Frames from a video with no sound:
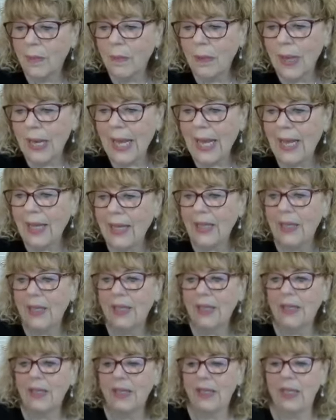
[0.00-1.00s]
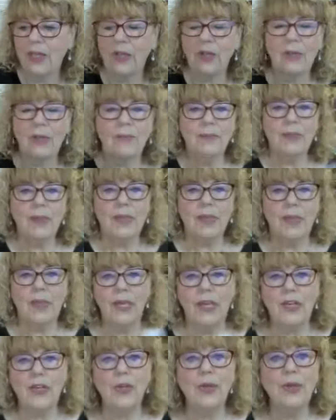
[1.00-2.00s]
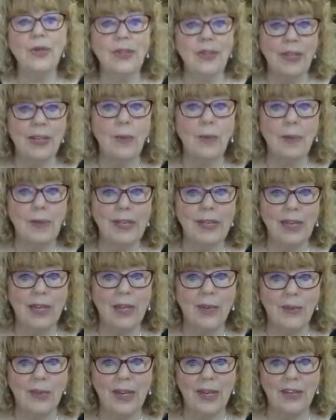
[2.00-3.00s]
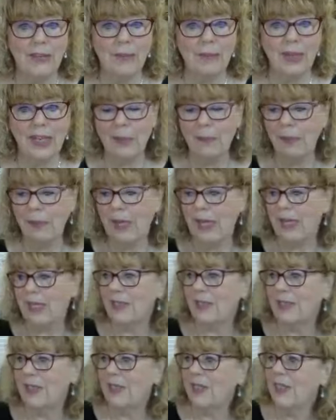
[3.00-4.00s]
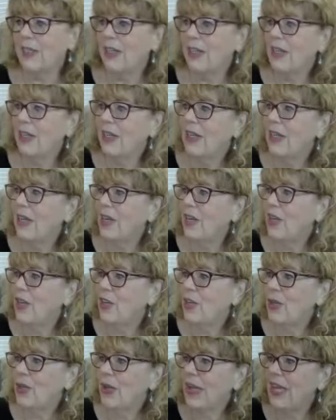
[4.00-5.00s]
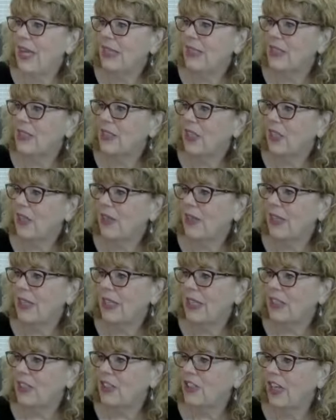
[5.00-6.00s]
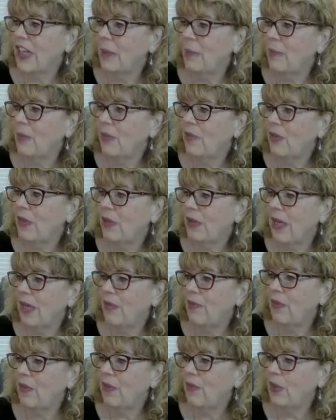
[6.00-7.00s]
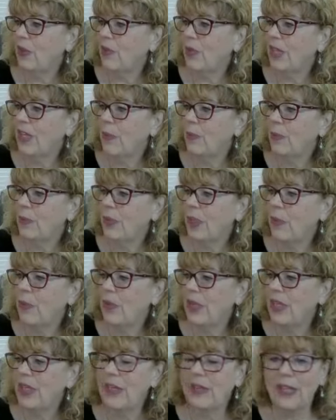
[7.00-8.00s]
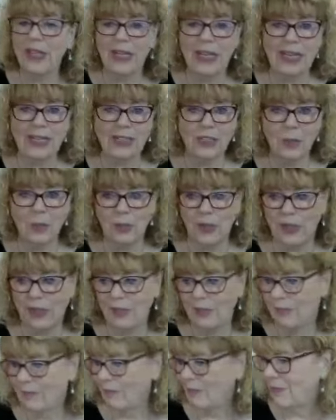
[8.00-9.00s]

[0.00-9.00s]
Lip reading: plaque here, and you can tell by now that I have many plaques here. You can't start the next chapter of your life if you keep rereading the last one.